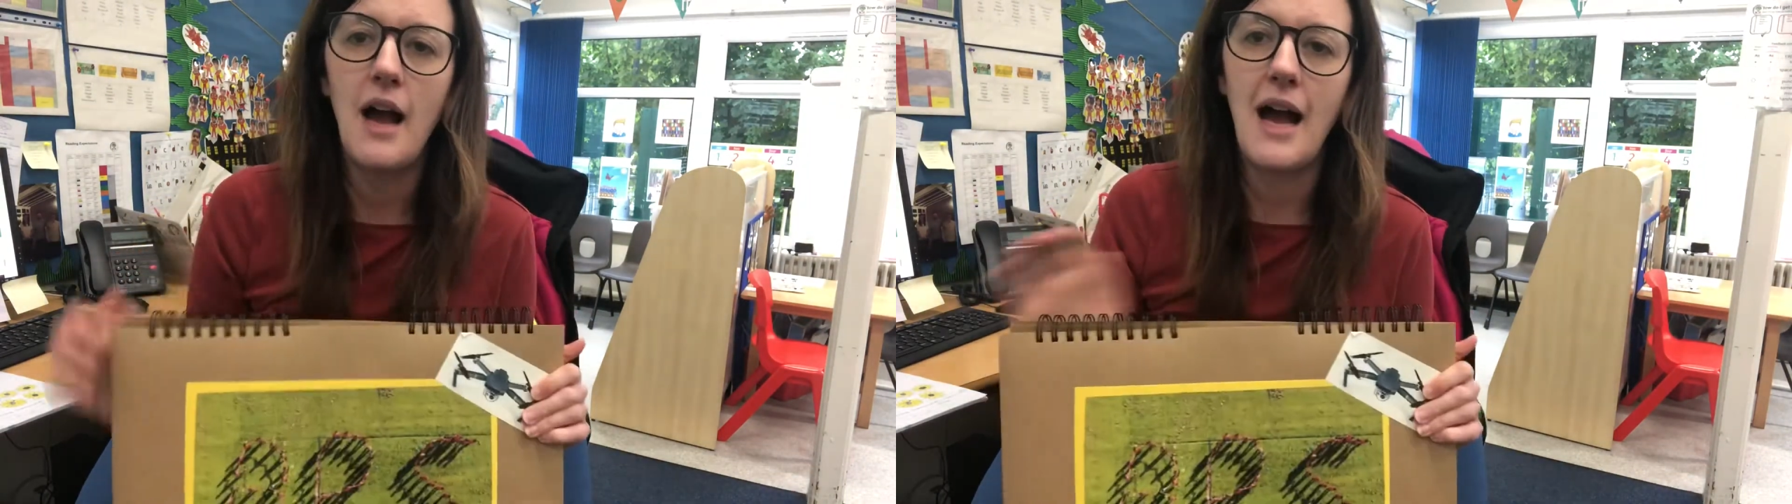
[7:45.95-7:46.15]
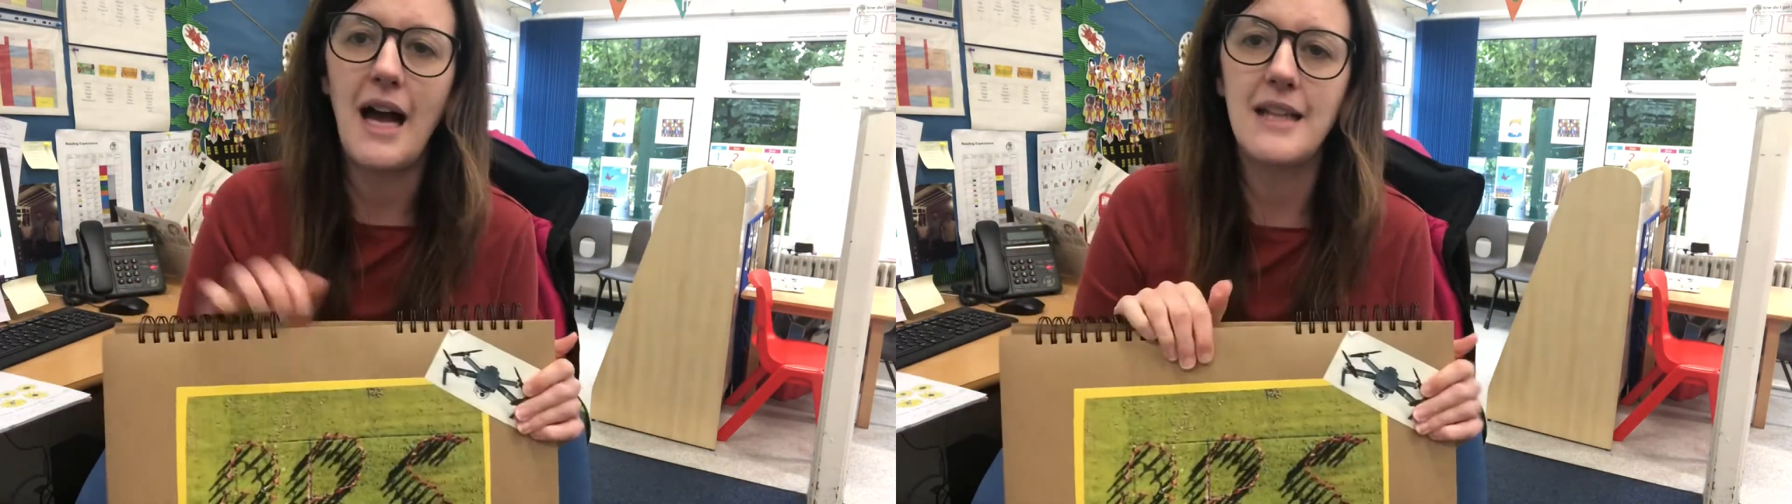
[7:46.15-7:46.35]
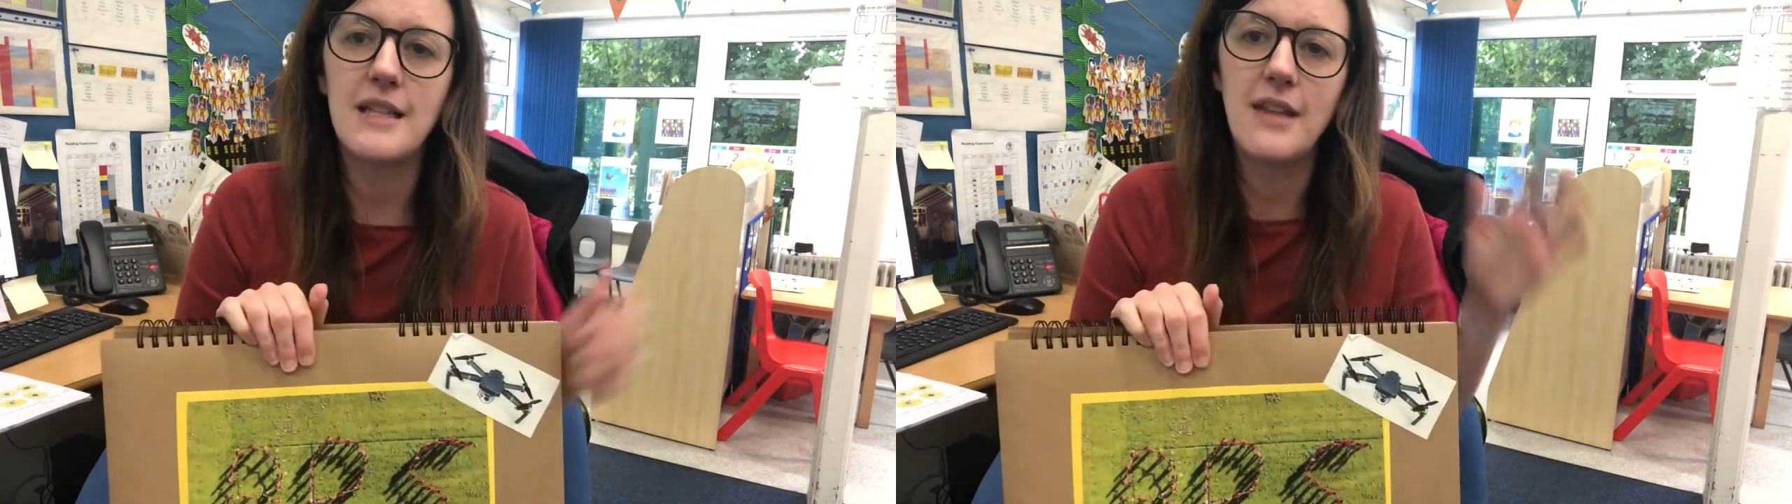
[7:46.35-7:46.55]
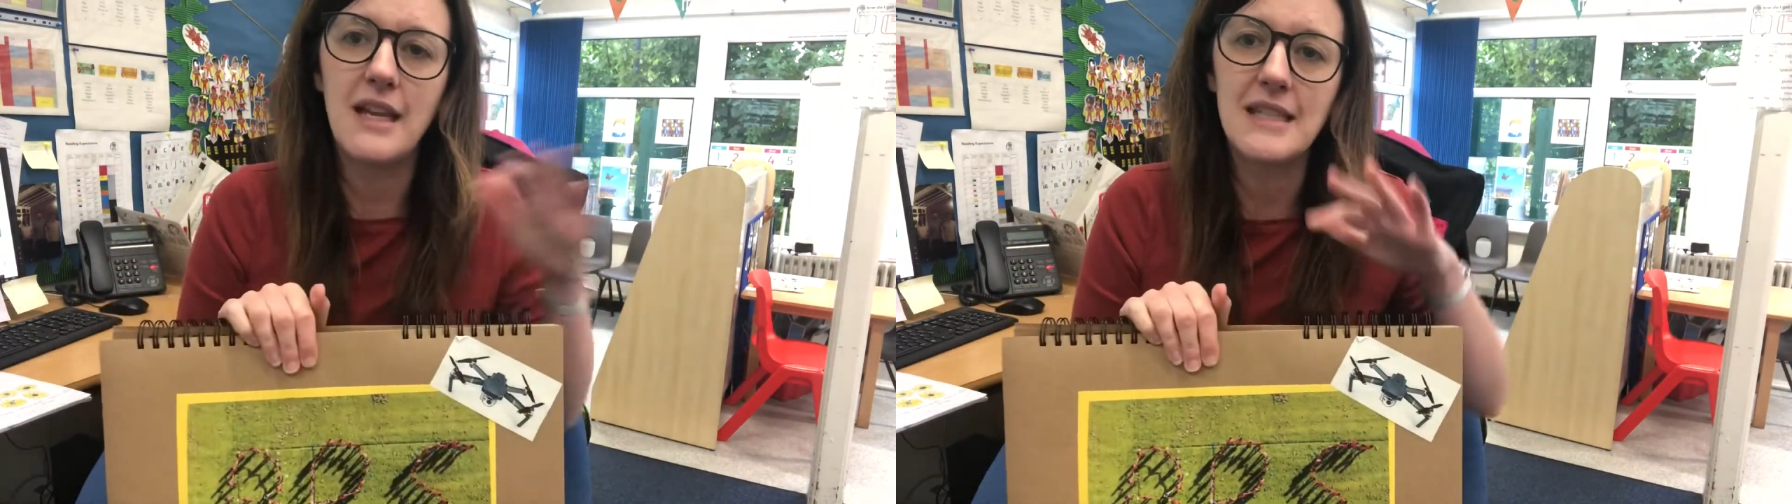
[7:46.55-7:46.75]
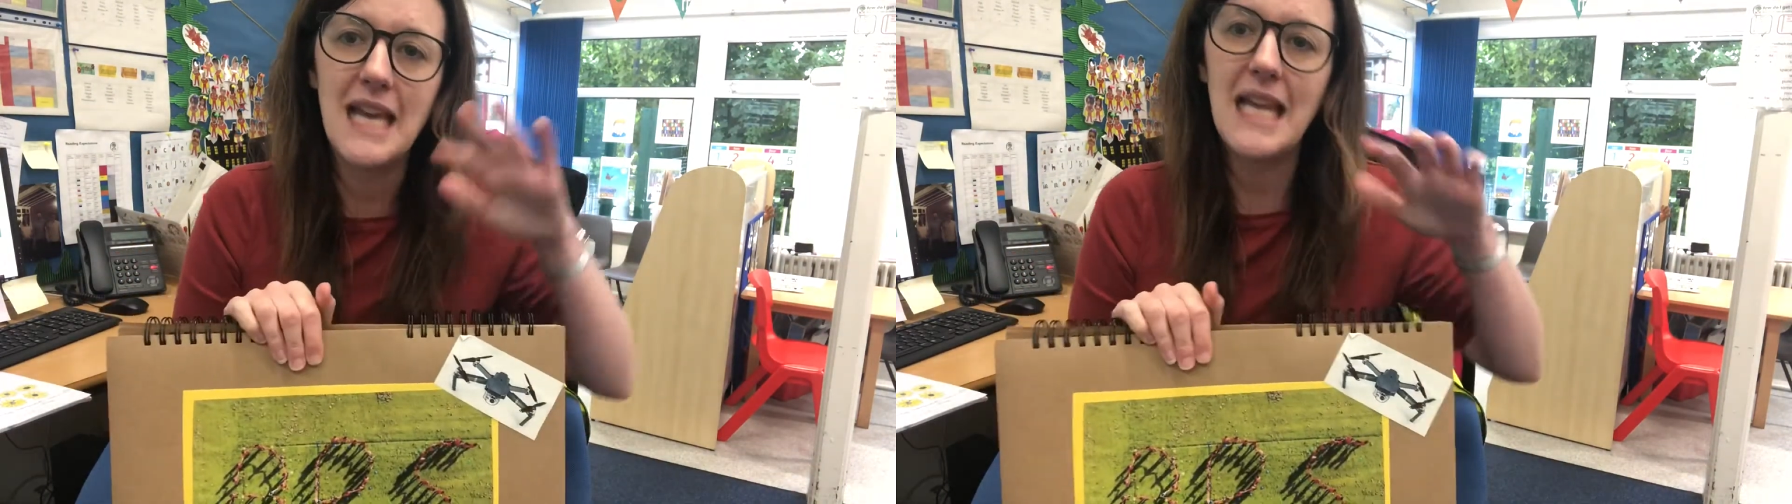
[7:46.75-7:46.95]
and they
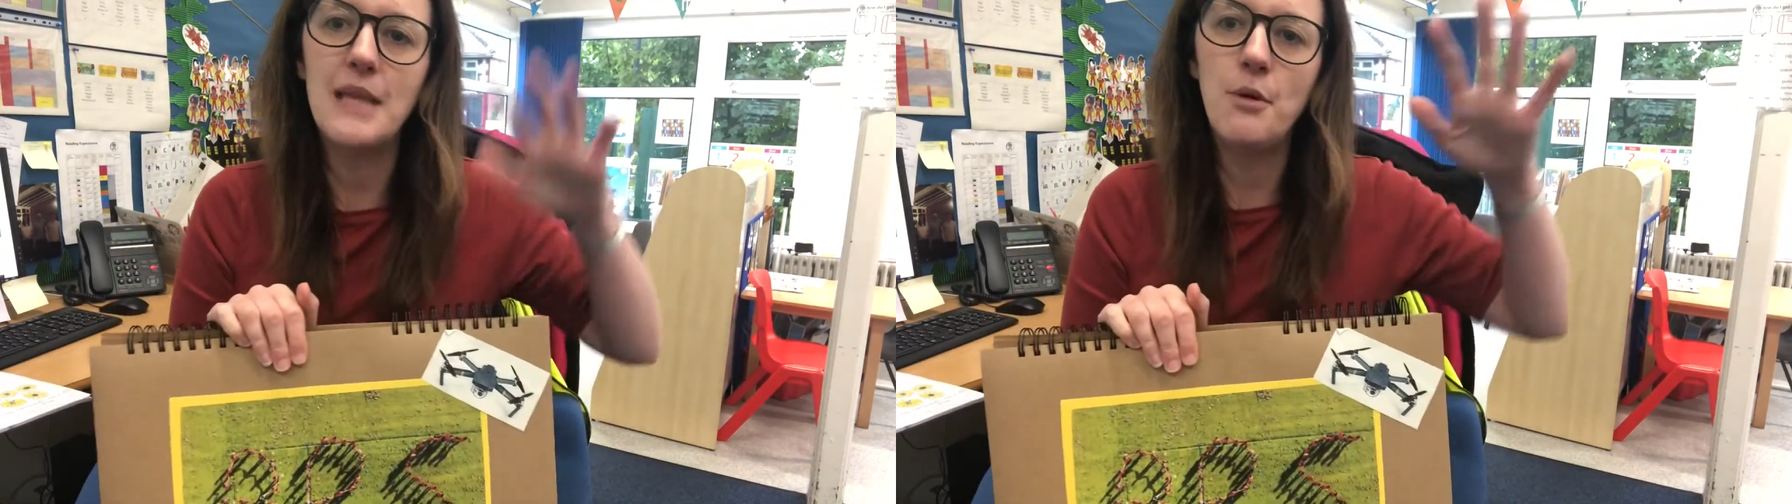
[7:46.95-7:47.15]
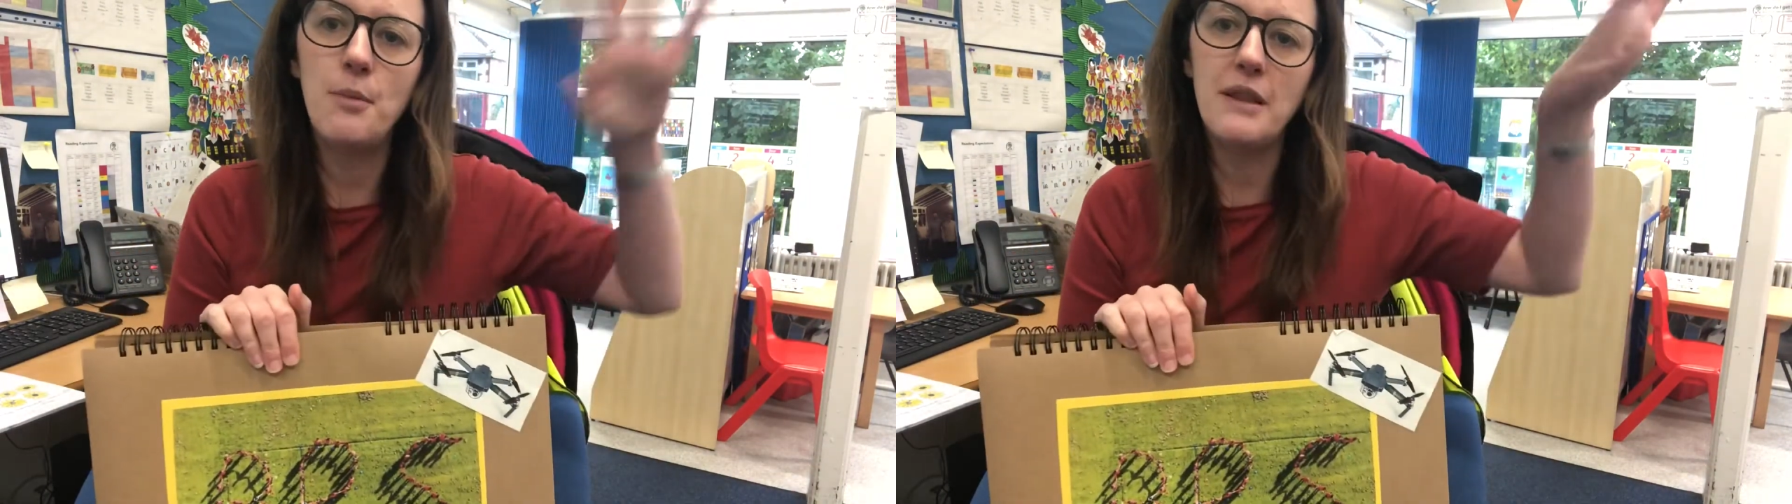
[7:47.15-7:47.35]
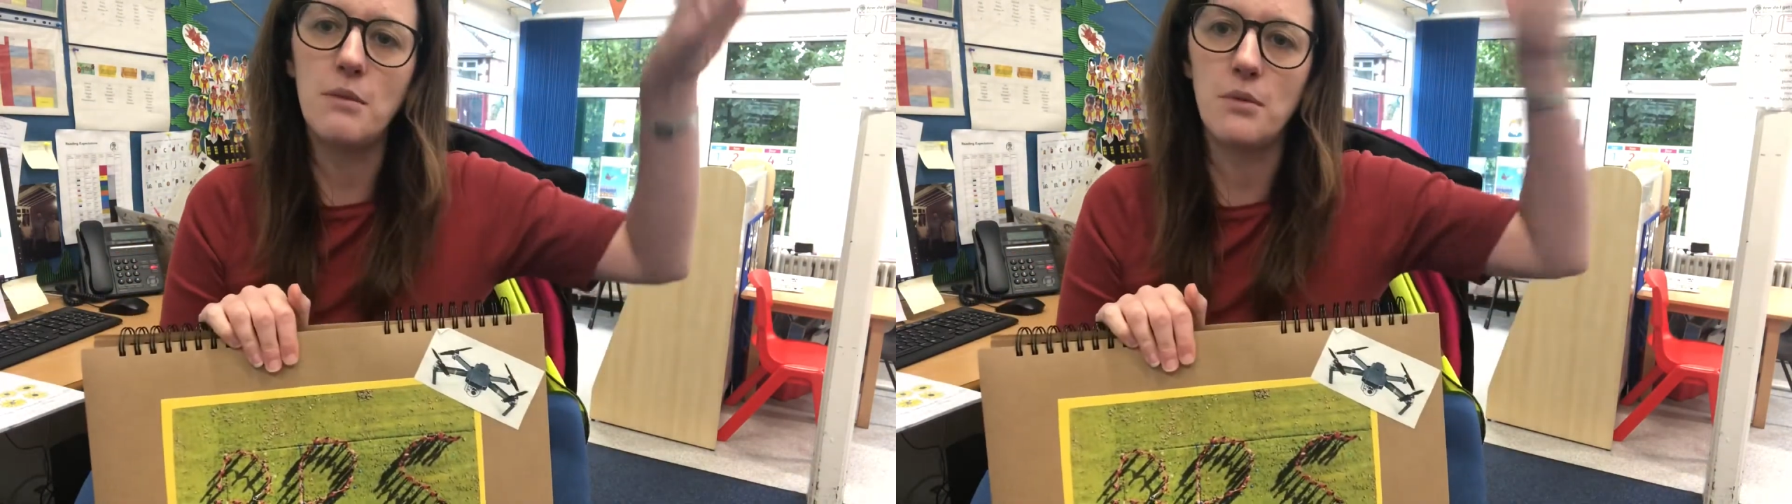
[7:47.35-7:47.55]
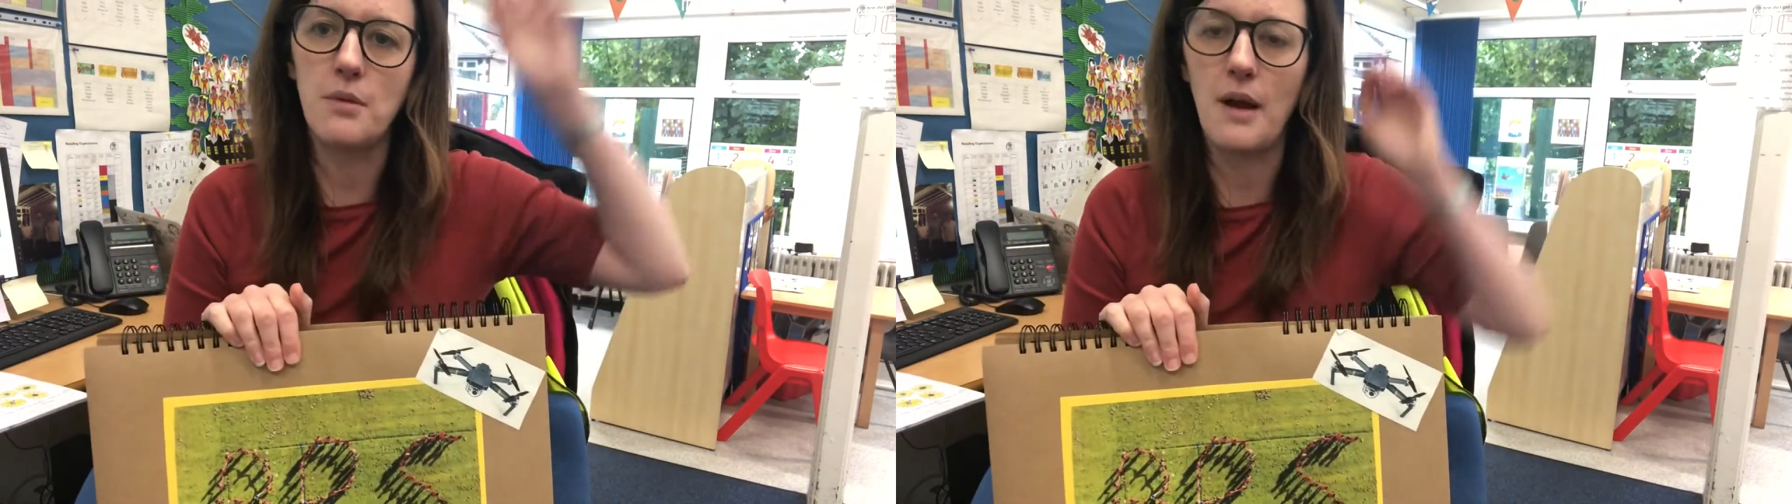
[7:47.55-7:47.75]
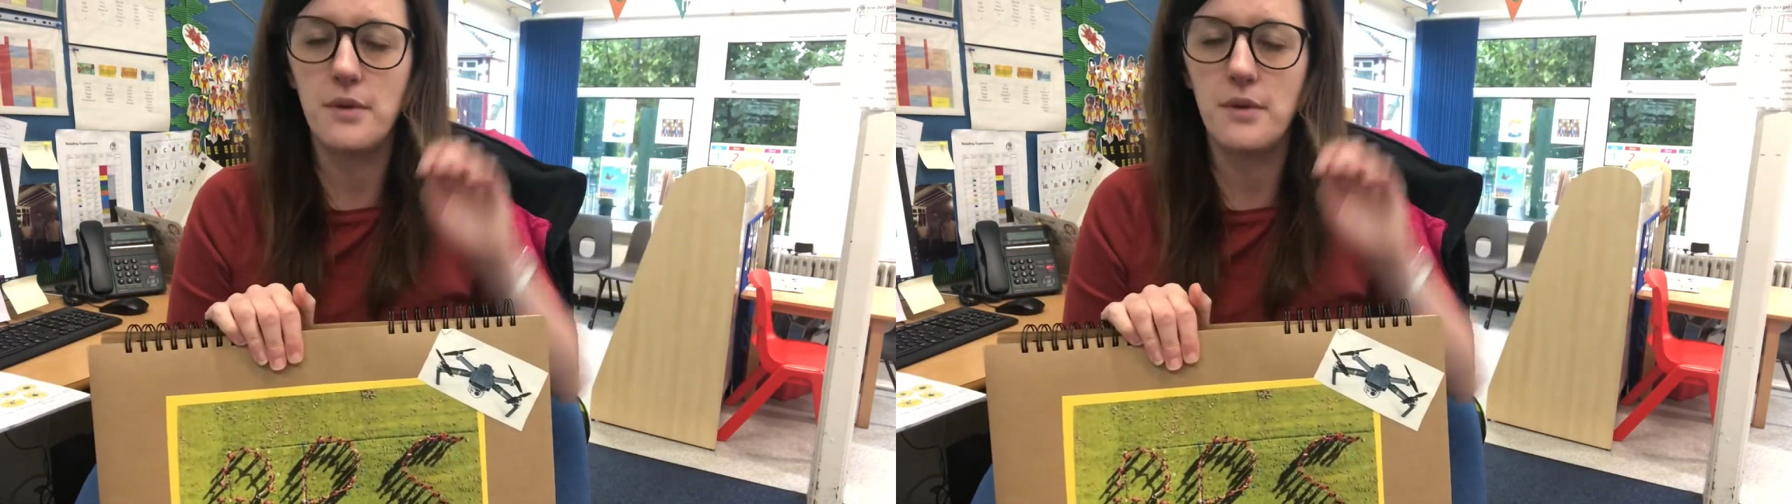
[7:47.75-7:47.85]
can take them up with them throughout